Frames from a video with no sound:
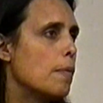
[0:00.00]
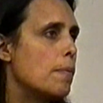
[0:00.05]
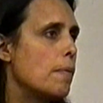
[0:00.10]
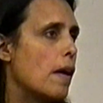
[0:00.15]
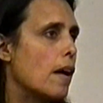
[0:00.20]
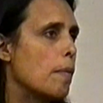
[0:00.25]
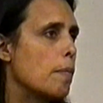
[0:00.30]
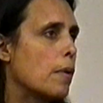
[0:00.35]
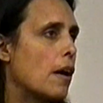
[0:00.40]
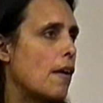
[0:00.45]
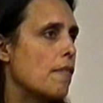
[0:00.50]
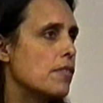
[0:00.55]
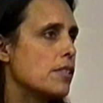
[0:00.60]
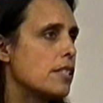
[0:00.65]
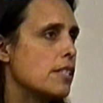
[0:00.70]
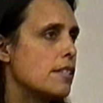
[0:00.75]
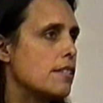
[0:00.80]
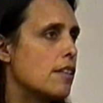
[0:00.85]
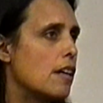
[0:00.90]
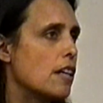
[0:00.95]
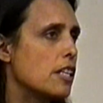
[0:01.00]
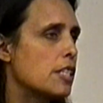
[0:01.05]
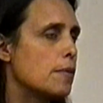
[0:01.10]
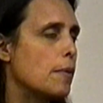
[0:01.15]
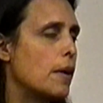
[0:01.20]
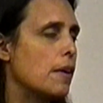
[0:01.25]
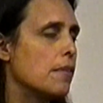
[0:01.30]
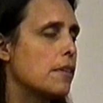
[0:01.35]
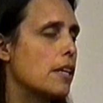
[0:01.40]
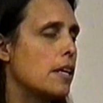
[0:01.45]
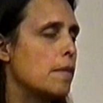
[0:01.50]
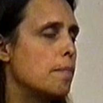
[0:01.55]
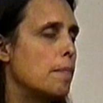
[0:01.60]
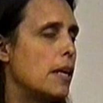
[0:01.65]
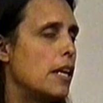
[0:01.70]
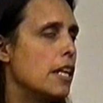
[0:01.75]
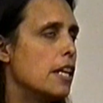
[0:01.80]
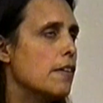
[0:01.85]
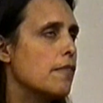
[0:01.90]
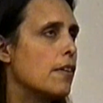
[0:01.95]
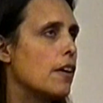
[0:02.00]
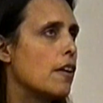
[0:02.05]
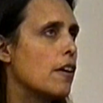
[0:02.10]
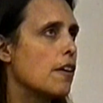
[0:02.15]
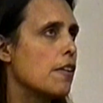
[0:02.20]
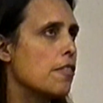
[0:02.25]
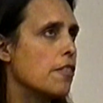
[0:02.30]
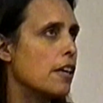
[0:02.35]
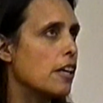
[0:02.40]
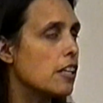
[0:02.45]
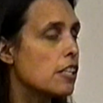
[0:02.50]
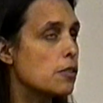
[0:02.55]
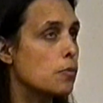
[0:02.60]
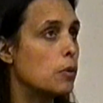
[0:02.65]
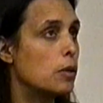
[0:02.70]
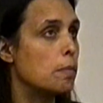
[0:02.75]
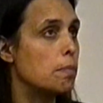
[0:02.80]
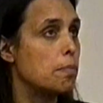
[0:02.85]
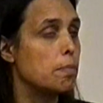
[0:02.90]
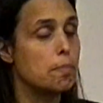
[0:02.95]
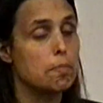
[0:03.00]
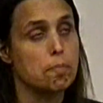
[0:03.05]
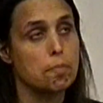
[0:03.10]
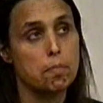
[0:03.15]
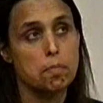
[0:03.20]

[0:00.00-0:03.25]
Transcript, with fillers: our, our prophecies talked about that many of our things would,